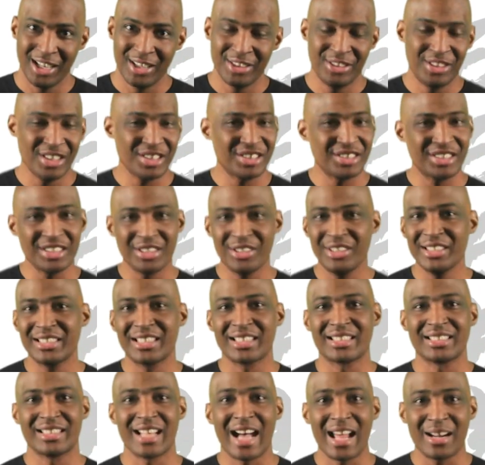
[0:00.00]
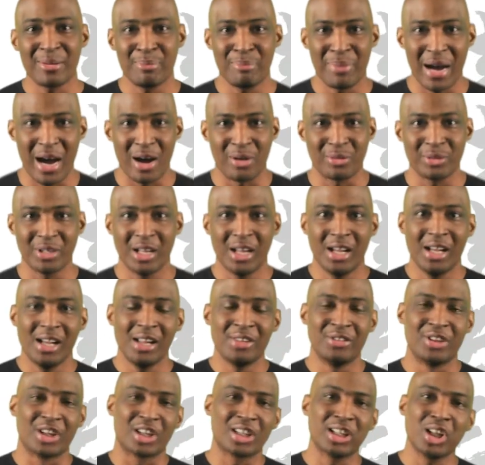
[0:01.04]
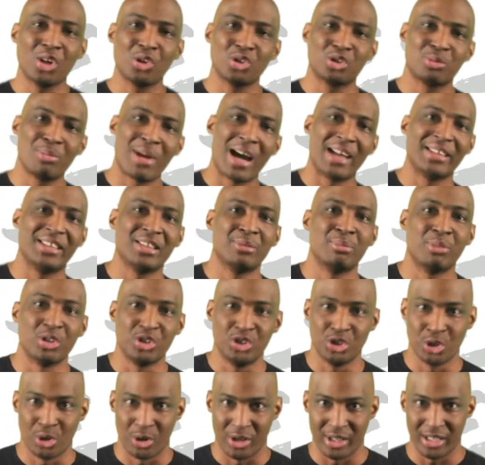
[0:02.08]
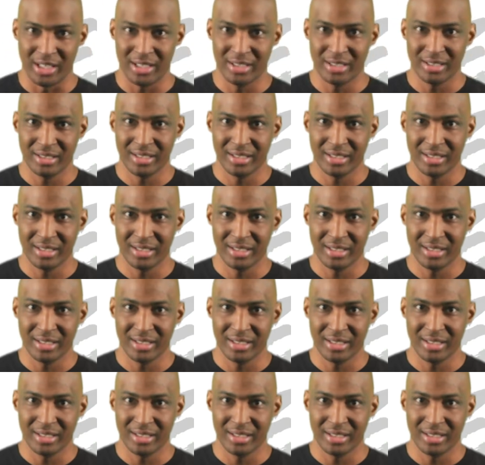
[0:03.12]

This series is not about the closed-minded majority.